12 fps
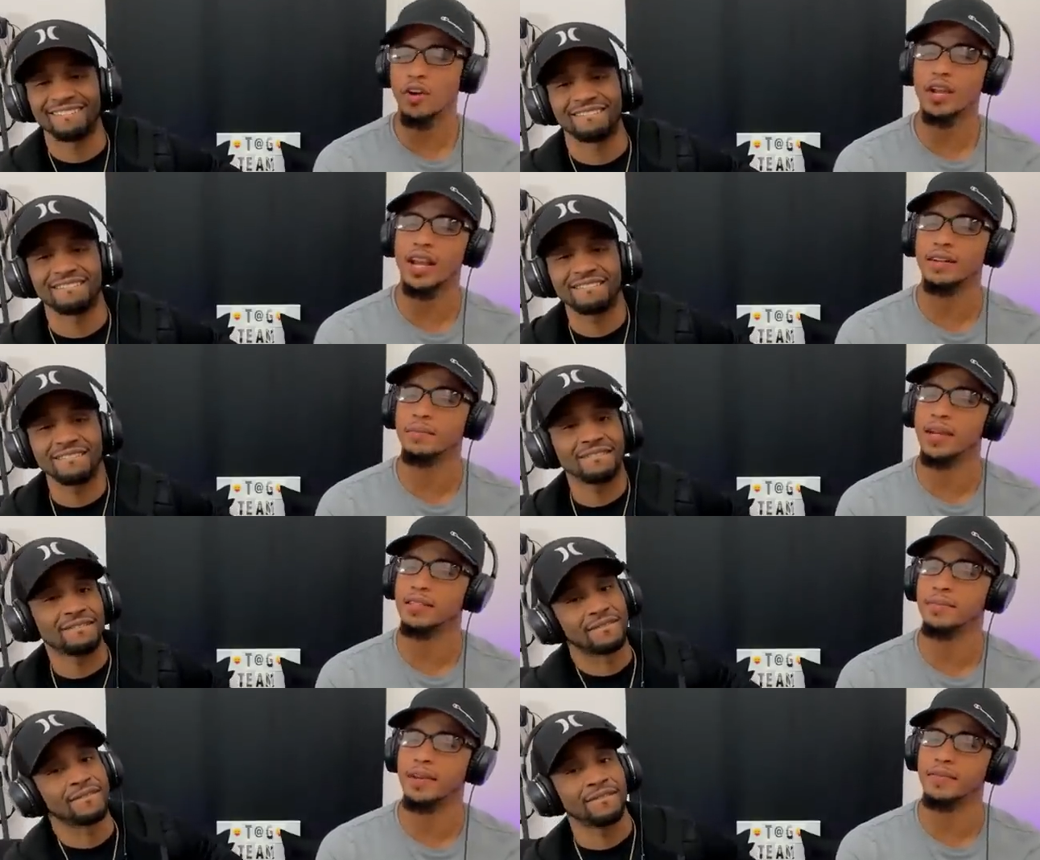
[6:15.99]
Speaker 1: You know, it
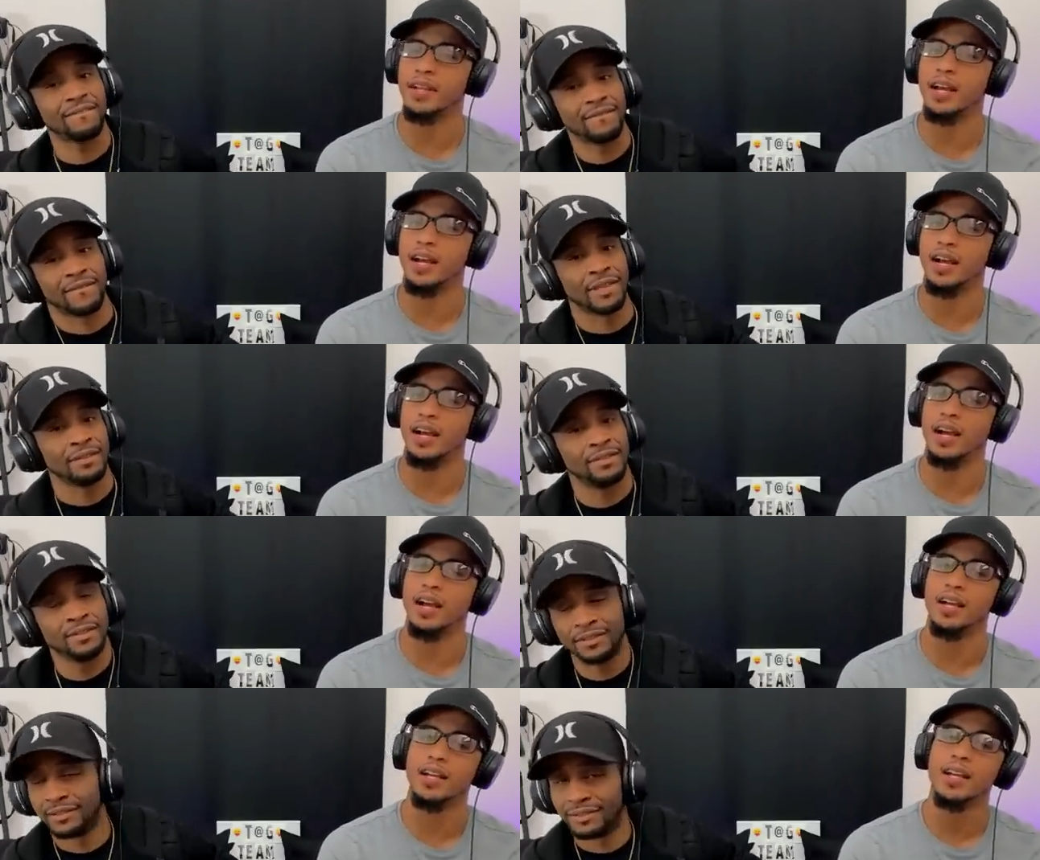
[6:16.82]
kind of reminds me of the
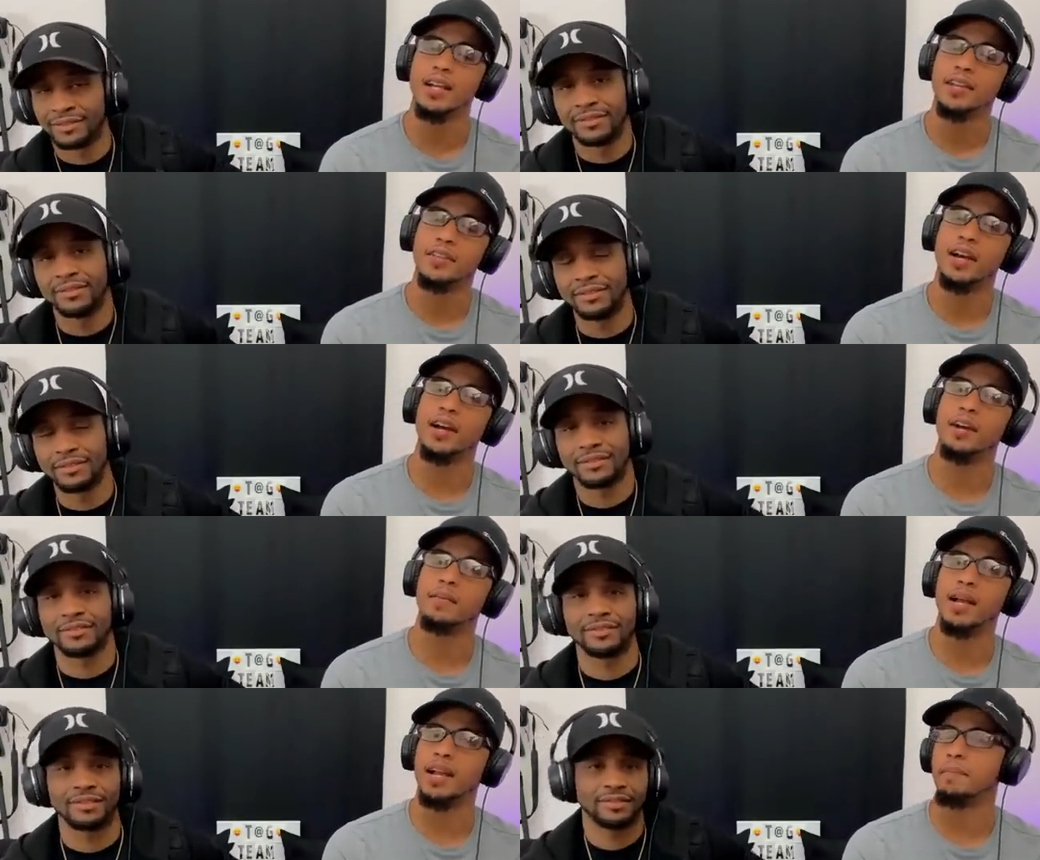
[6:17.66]
uh
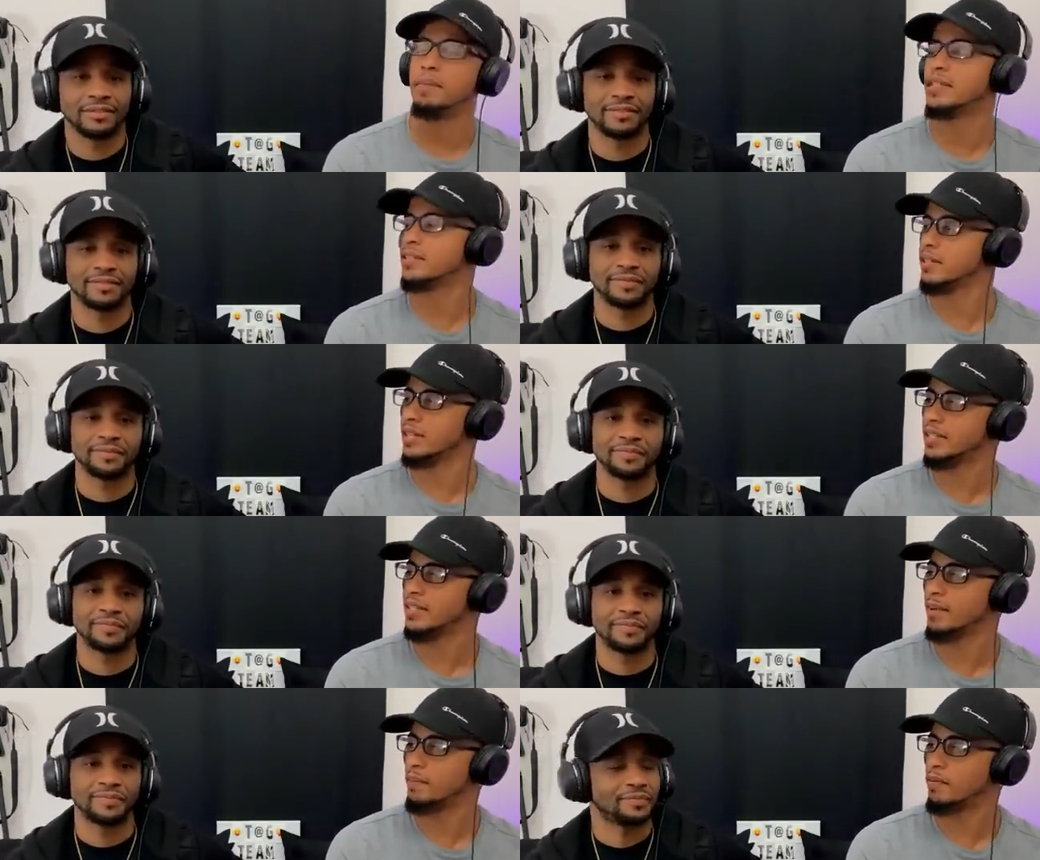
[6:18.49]
the Black Eyed Peas
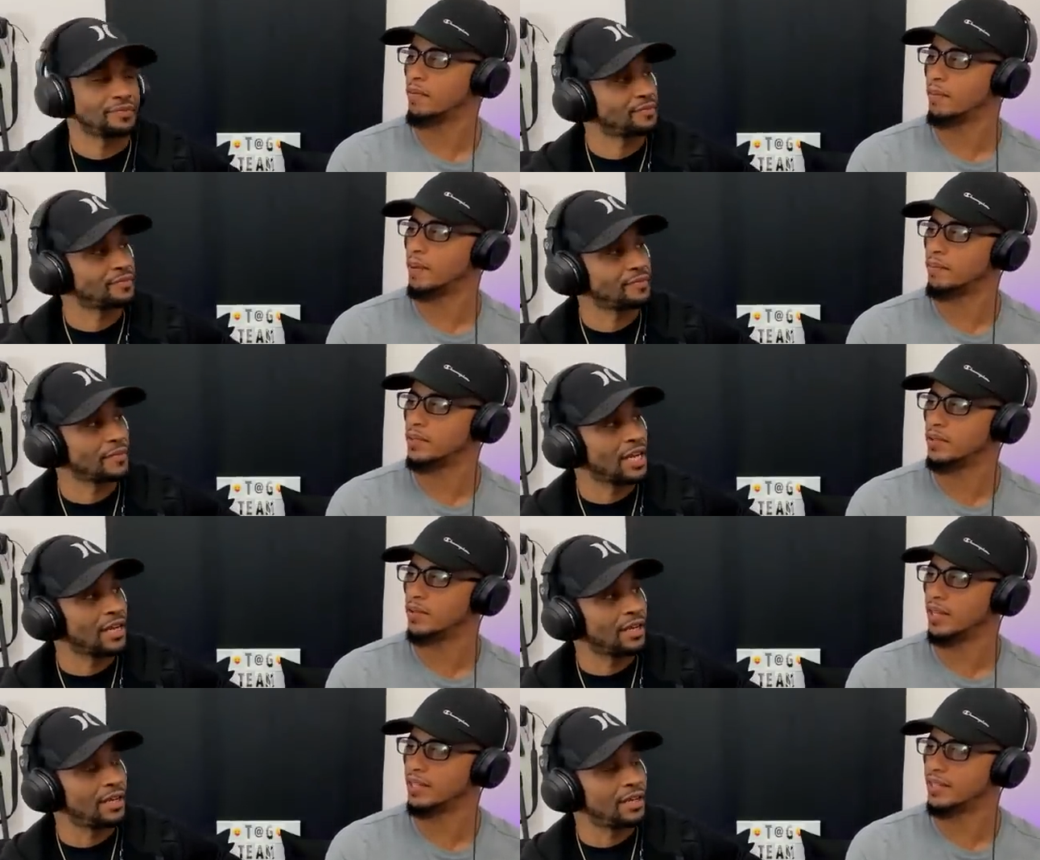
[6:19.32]
song they sampled from
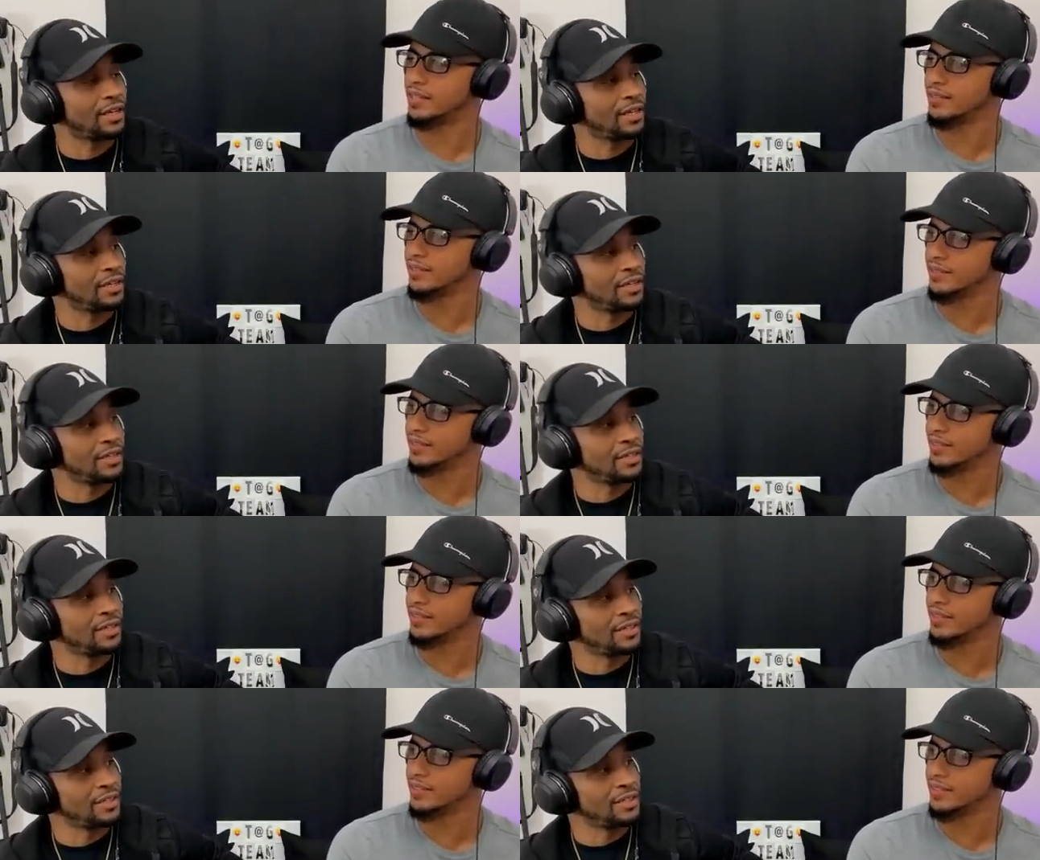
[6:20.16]
him too, like the
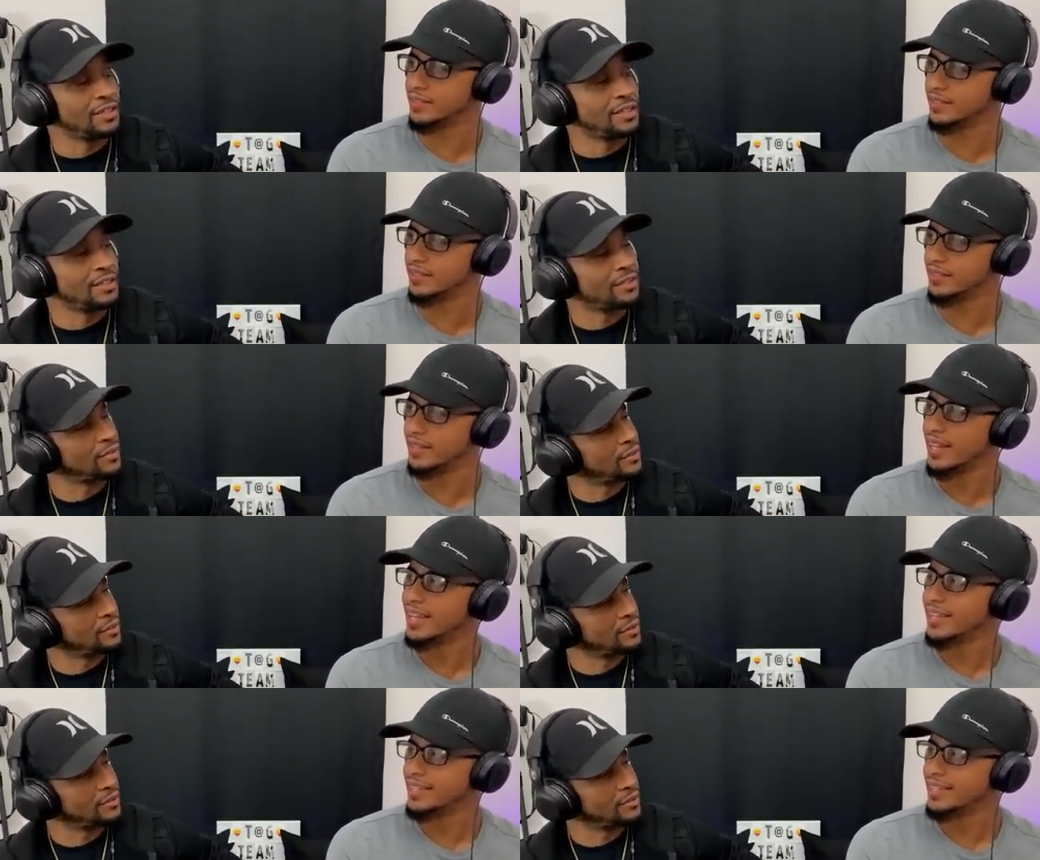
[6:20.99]
dun